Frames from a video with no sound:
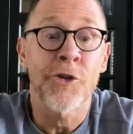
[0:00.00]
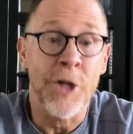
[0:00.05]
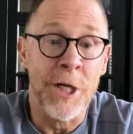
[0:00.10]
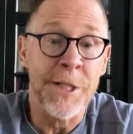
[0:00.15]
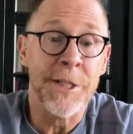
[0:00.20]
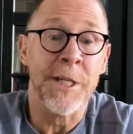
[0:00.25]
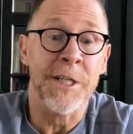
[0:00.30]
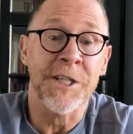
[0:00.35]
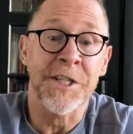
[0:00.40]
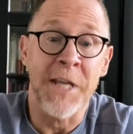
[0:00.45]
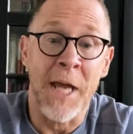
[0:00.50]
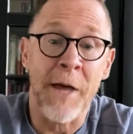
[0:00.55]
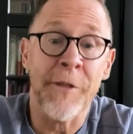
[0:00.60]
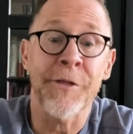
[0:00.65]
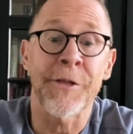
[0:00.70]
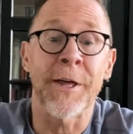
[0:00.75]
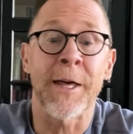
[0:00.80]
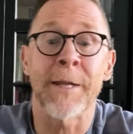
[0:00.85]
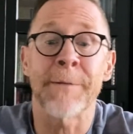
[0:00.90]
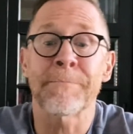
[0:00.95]
Jesus'
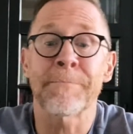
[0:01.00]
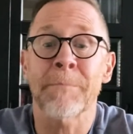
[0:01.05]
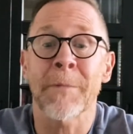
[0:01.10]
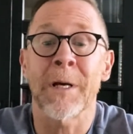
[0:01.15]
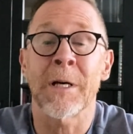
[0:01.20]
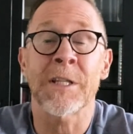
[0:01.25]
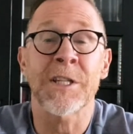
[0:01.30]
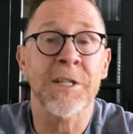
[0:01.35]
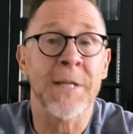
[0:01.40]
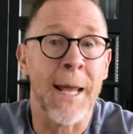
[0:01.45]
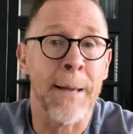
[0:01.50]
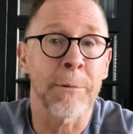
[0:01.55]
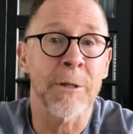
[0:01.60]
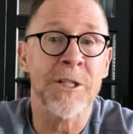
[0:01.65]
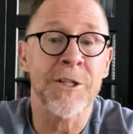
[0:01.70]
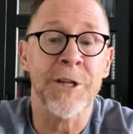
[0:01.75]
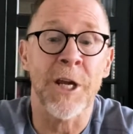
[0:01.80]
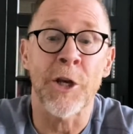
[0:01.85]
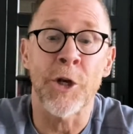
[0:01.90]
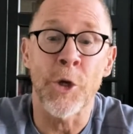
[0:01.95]
death then
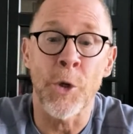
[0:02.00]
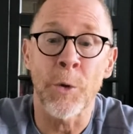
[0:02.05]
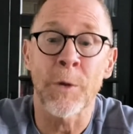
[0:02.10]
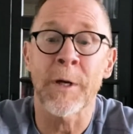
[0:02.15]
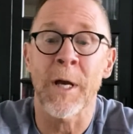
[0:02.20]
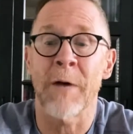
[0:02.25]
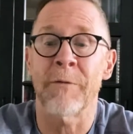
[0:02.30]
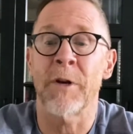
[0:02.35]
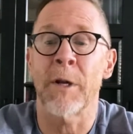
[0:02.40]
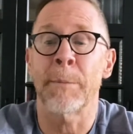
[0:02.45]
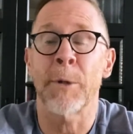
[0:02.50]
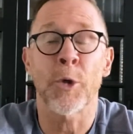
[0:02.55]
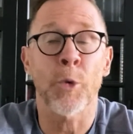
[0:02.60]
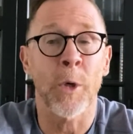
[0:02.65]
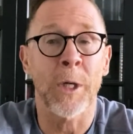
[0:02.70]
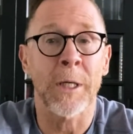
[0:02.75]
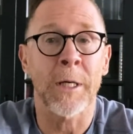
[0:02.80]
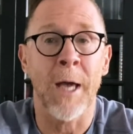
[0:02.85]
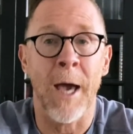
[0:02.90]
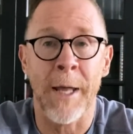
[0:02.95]
established a new covenant
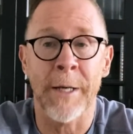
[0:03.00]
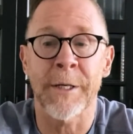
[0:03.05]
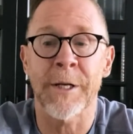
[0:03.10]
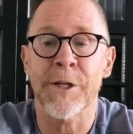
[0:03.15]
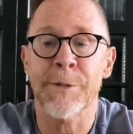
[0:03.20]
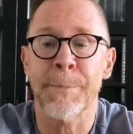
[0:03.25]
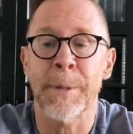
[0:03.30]
between God and his